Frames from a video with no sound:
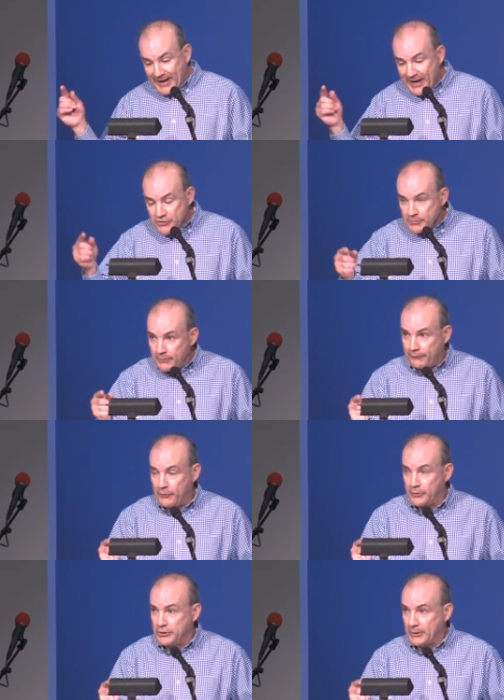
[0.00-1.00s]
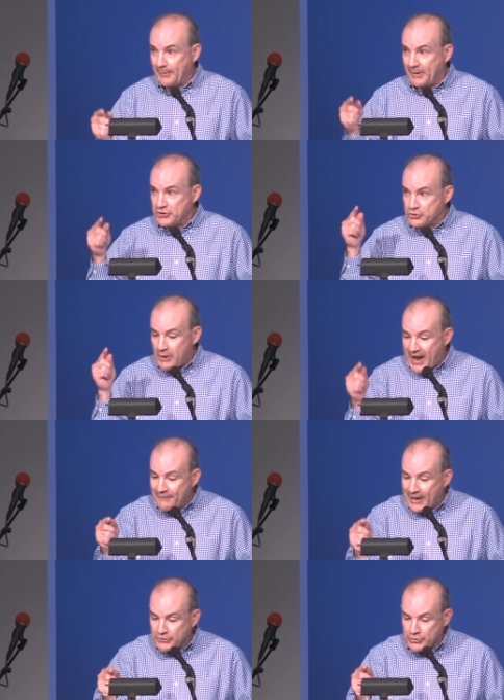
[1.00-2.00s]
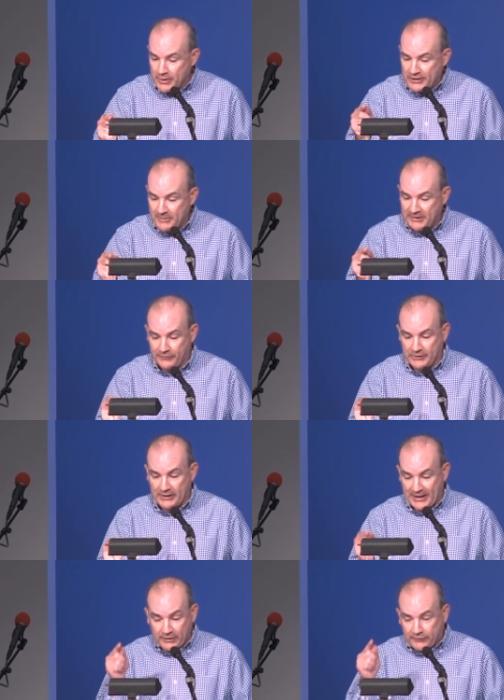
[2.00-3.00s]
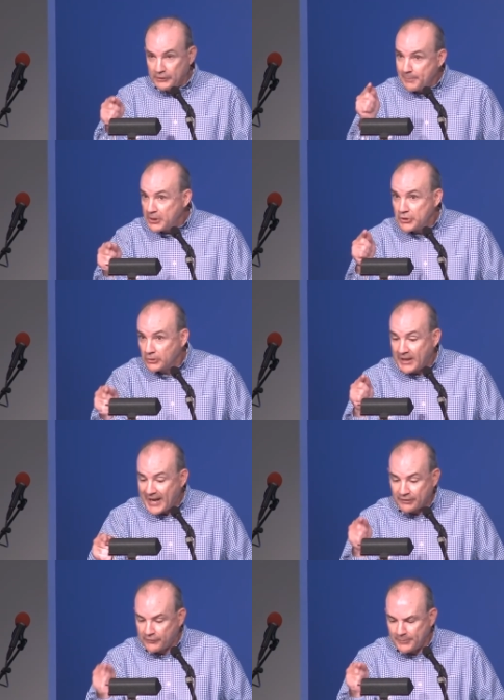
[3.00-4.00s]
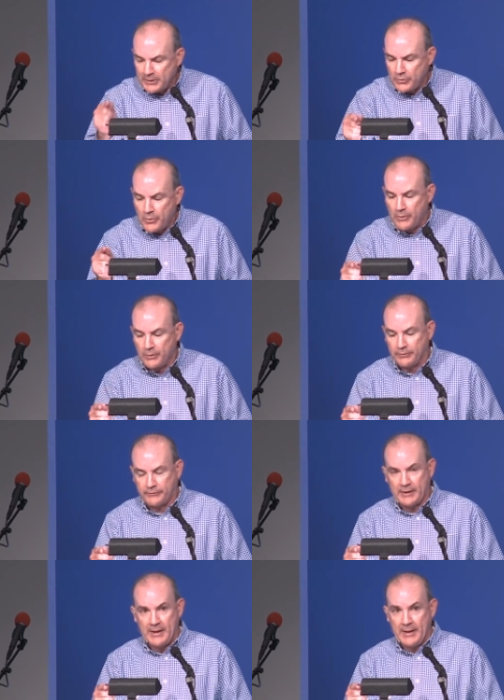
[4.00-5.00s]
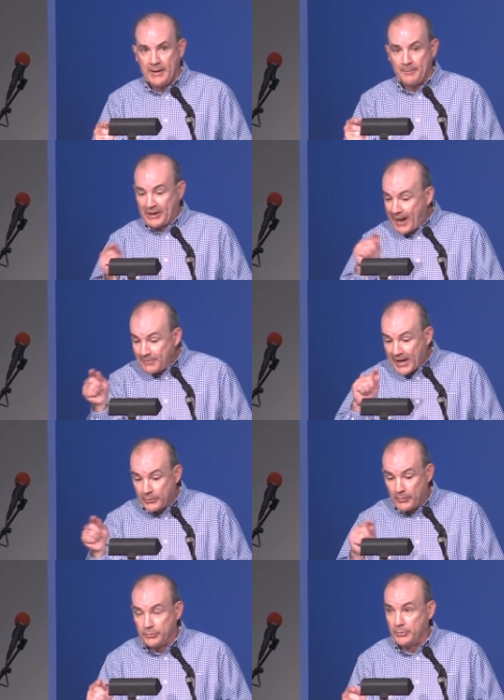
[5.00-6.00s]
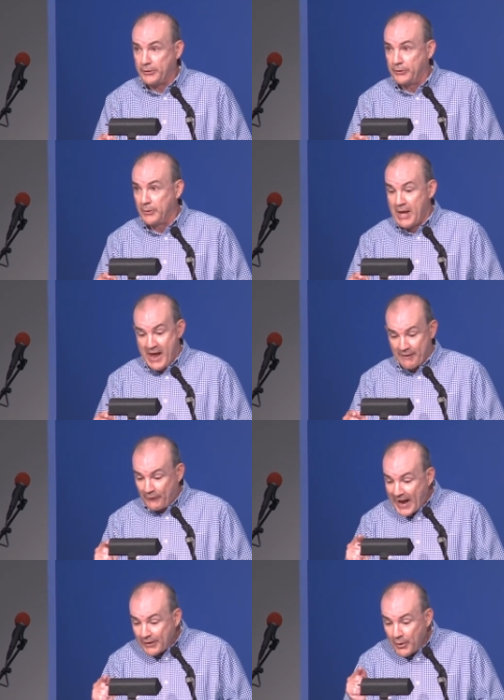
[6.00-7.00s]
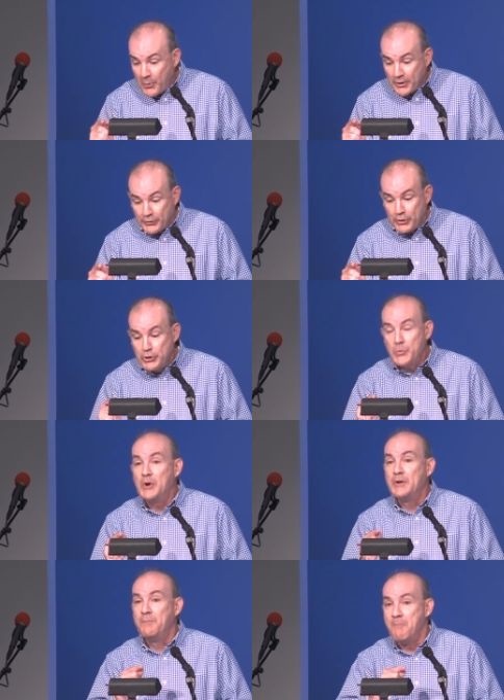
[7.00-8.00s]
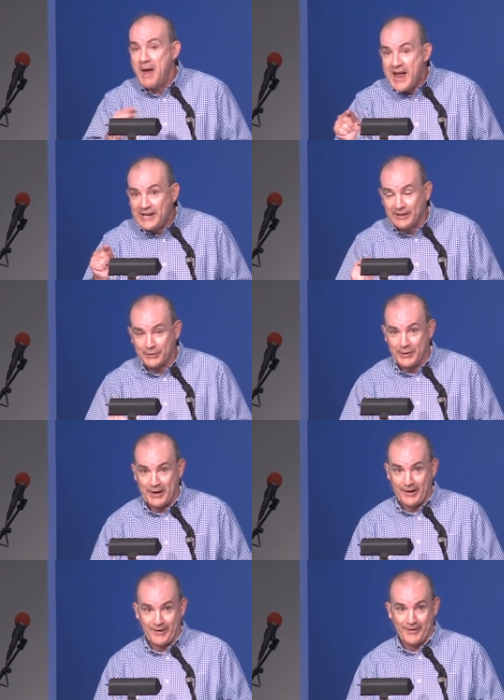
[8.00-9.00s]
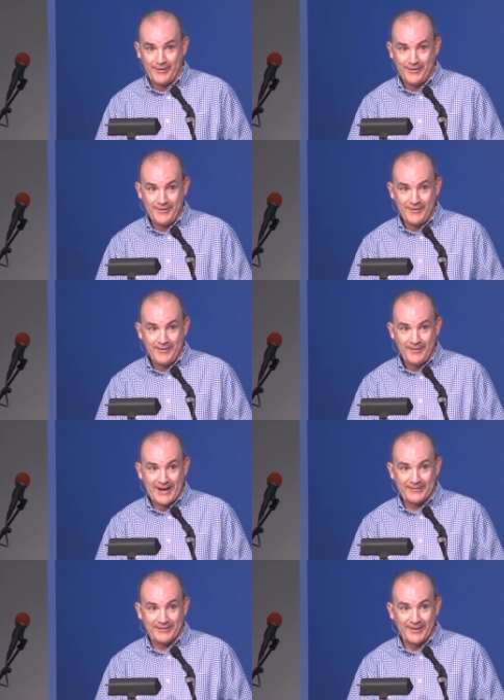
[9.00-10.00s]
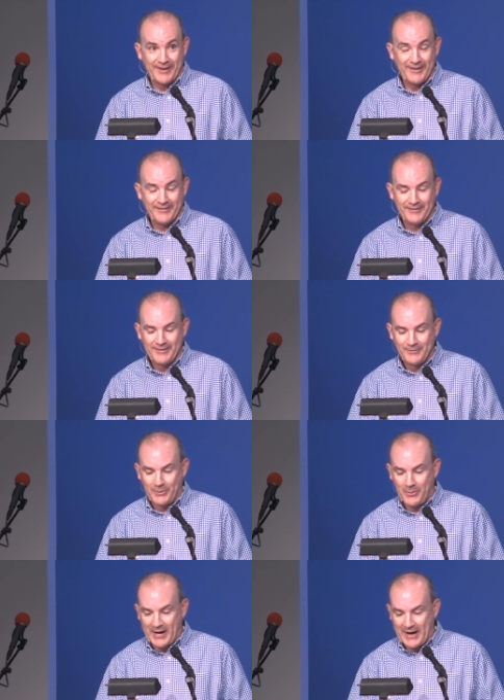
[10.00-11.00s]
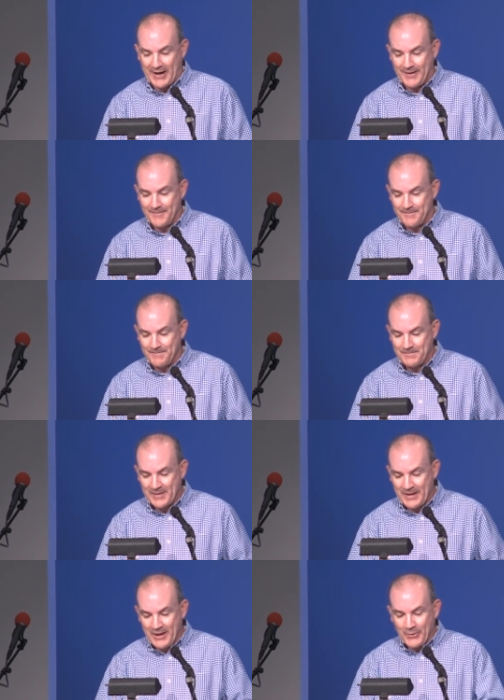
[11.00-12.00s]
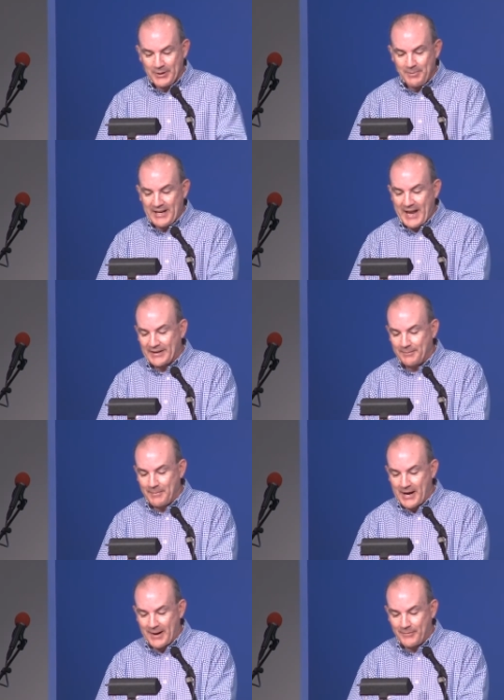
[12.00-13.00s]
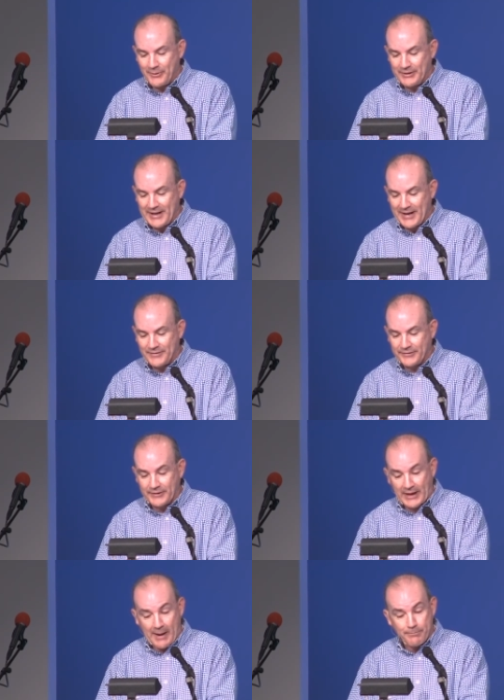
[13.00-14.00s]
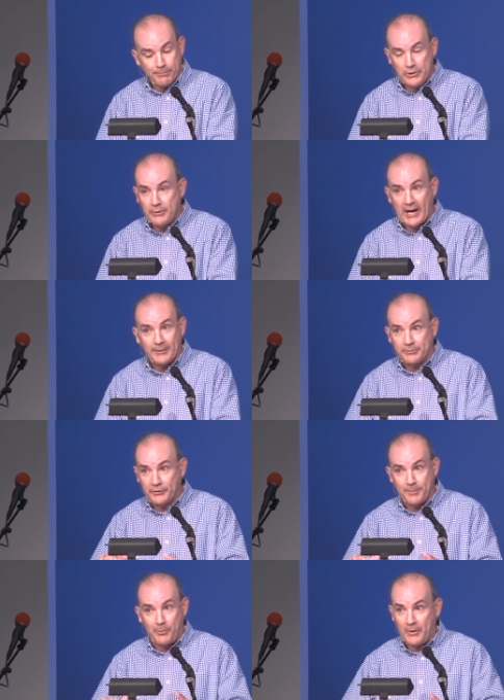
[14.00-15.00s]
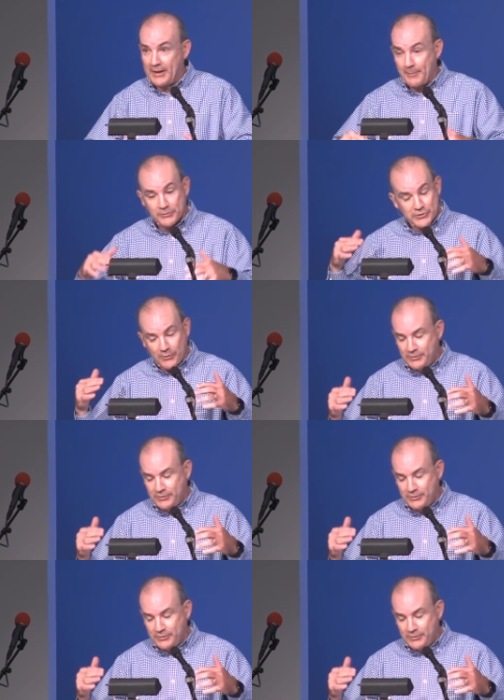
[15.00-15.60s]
an angel before you, and I'm going to drive out your enemies in the land. It's going to be your land, it's going to be yours. But I'm not going with you. If I go with you, you wouldn't make it there, God says. Well, why? Well, anybody had a mom or a dad that said, I, You got them to the point, they were so,